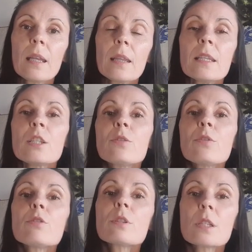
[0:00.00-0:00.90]
the
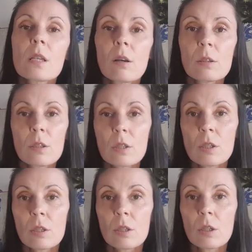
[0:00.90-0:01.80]
different results
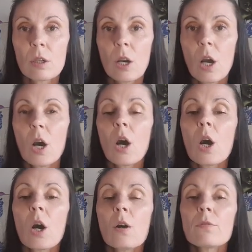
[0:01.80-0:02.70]

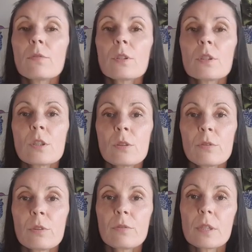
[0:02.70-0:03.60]
of
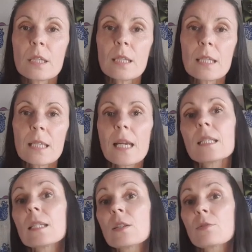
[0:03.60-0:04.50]
different
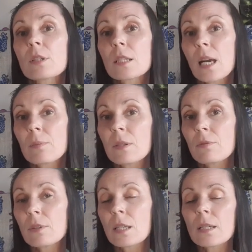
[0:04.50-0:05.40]
facilitators, different types of
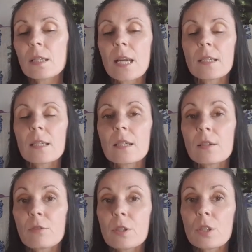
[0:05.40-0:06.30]
facilitators,
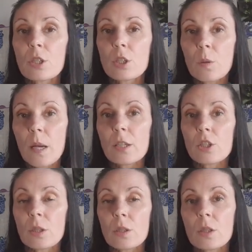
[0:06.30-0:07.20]
different
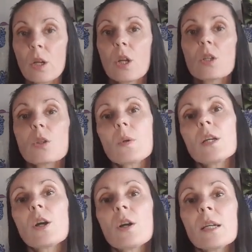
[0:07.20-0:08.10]
situations. So we
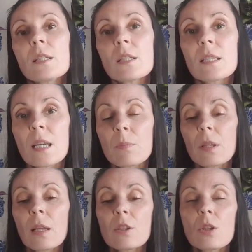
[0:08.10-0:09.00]
go in depth
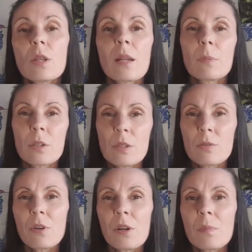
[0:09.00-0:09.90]
into that because it's
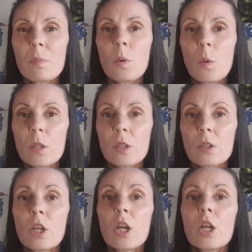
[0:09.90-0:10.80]
very important
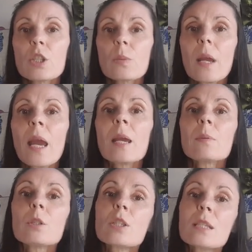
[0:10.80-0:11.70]
to be able
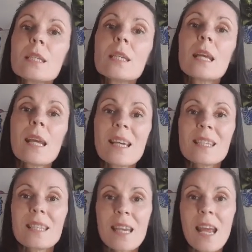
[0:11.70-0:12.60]
to see and
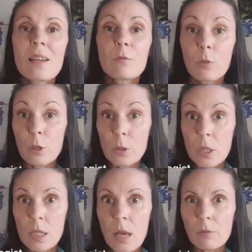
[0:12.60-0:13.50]
ascertain for
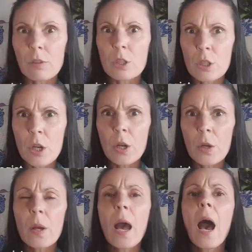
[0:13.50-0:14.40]
yourself and know
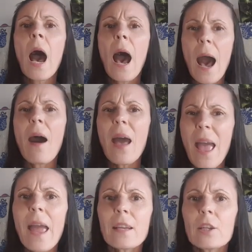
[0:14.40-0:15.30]
how
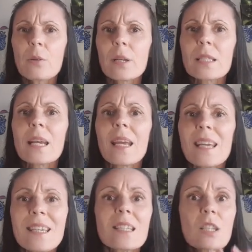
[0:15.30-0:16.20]
accurate
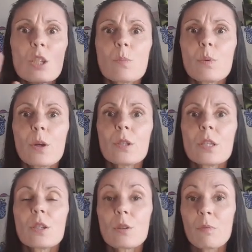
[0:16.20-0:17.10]
is this
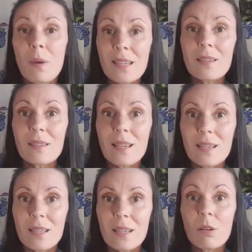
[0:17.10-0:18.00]
process of muscle
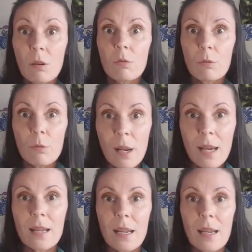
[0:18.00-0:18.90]
testing
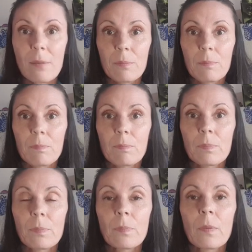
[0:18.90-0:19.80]
really.
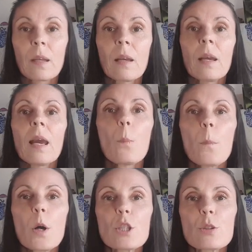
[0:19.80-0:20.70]

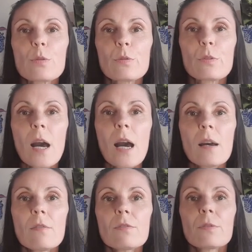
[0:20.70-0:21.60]
Module
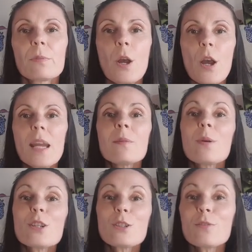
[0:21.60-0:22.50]
5. In
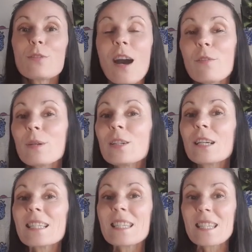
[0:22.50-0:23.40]
Module 5, we look
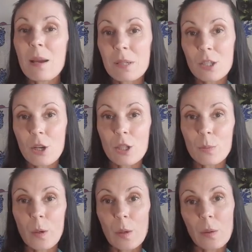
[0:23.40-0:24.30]
at sabotage
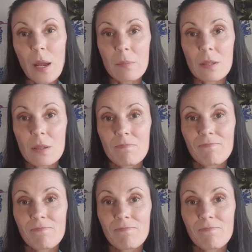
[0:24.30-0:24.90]
programs.